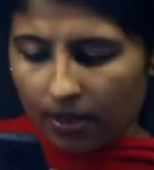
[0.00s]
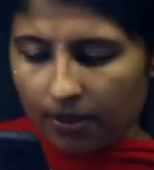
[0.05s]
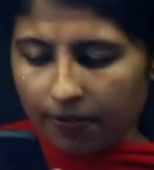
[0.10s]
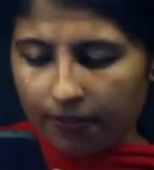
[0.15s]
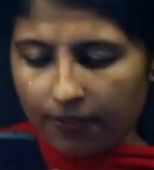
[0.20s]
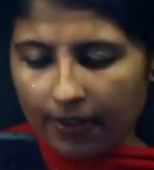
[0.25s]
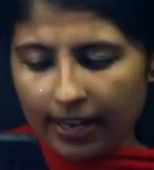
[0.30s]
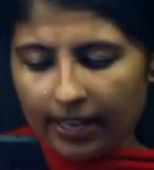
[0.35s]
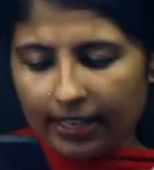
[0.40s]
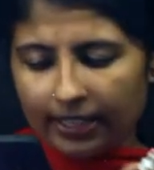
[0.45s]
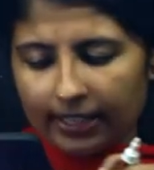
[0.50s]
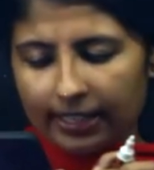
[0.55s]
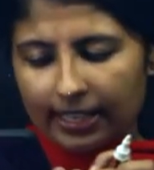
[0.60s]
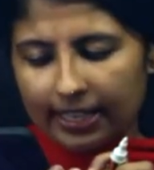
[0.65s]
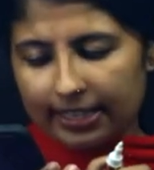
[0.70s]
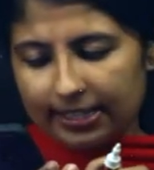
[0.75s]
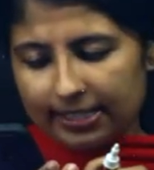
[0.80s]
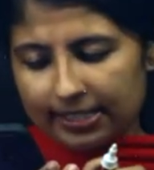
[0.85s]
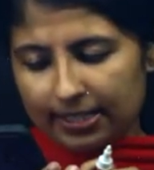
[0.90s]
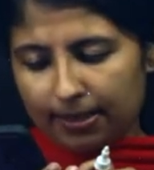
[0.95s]
Find the
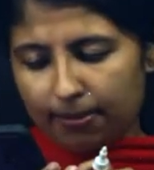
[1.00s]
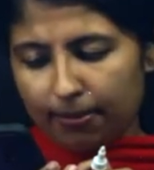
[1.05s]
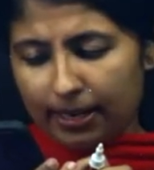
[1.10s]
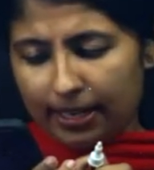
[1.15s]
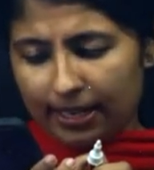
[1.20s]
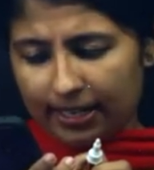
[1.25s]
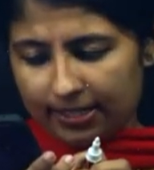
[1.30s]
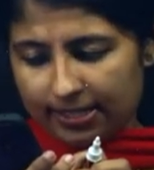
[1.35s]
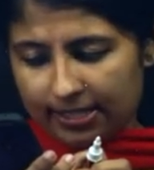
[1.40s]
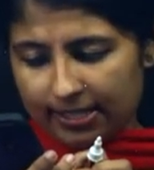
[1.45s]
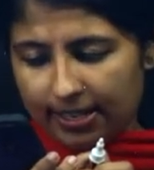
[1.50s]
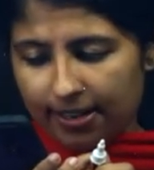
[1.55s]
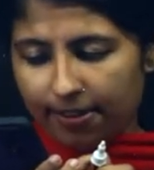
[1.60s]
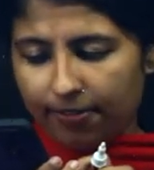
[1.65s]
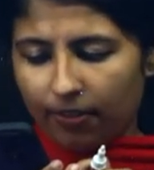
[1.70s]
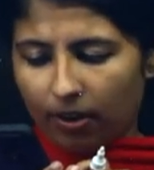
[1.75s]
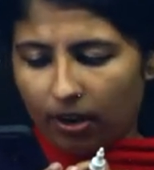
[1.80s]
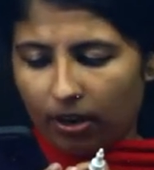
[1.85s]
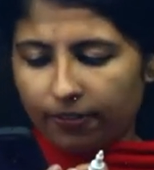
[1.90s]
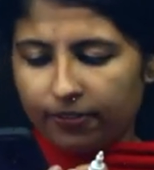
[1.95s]
LCM and
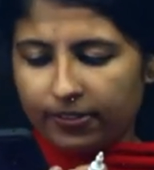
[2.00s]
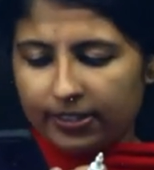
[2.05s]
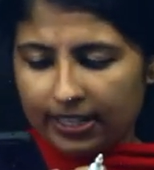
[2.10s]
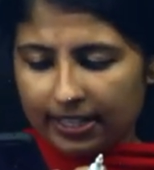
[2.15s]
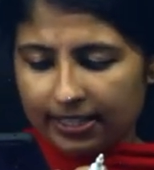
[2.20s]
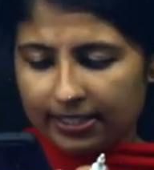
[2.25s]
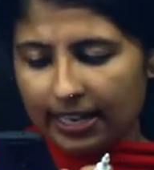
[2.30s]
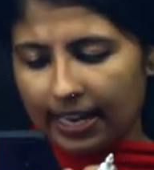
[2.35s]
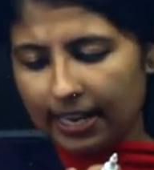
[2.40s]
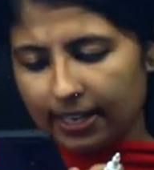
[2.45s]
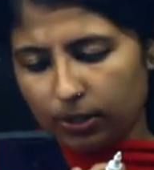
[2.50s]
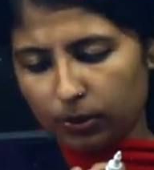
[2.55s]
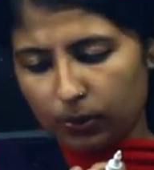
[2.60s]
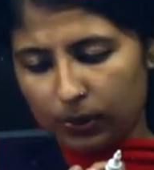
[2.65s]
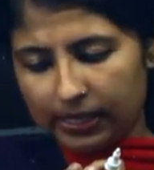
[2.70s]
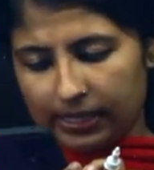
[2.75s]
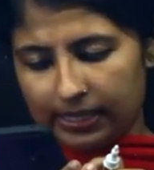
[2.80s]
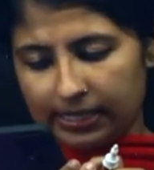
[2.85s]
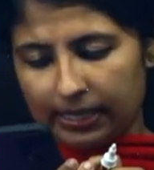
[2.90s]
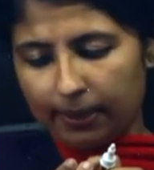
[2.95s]
HCF of 6 and
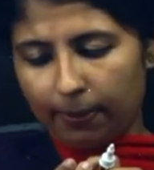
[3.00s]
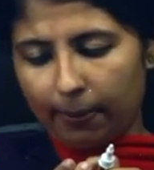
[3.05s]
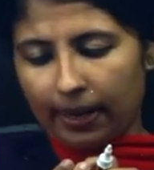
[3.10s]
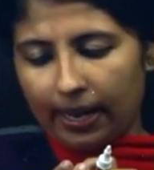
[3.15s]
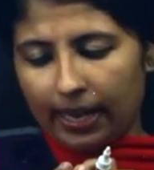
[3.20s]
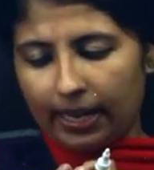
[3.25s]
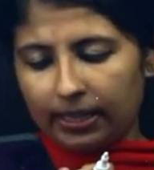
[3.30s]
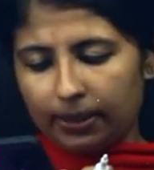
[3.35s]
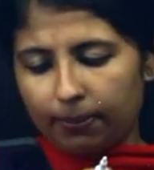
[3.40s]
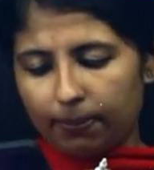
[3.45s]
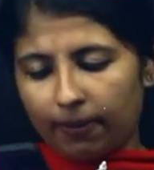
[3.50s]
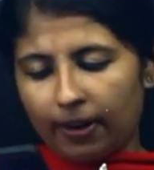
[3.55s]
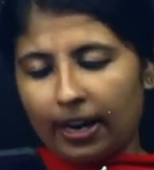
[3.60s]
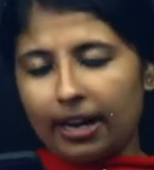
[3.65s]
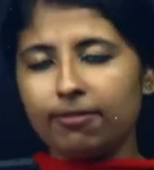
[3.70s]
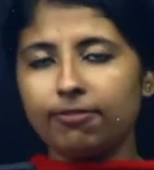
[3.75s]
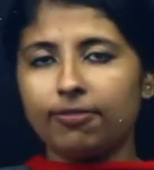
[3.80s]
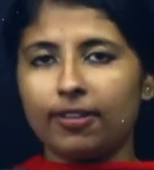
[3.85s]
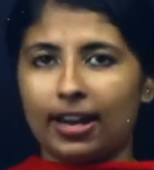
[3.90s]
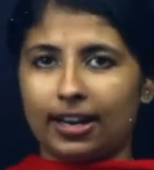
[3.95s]
20 by
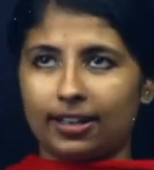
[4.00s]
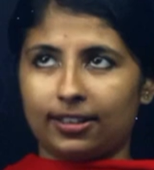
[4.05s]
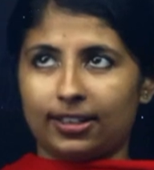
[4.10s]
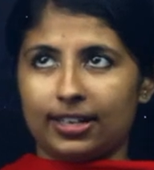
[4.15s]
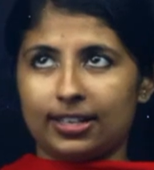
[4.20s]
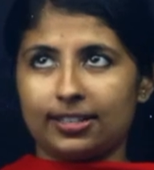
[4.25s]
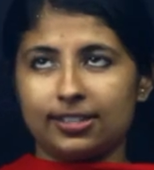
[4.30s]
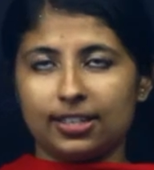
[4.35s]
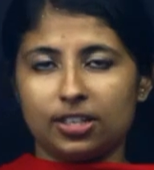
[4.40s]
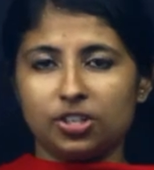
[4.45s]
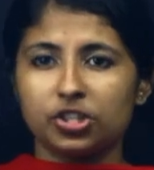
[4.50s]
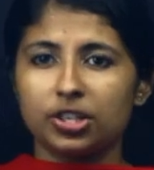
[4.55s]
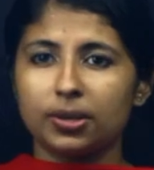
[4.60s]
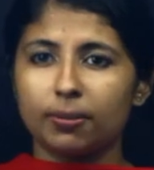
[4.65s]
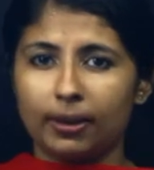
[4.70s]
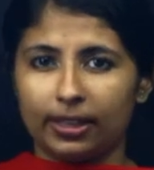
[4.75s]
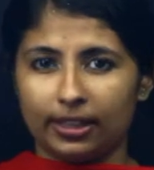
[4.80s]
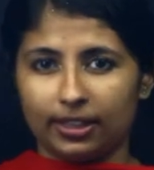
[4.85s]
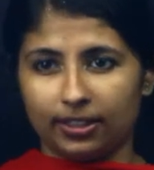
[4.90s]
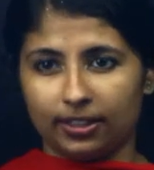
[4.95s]
prime factorization
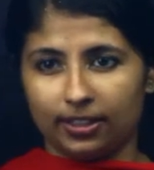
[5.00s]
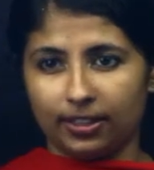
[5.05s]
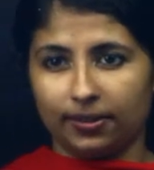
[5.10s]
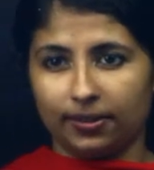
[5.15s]
method.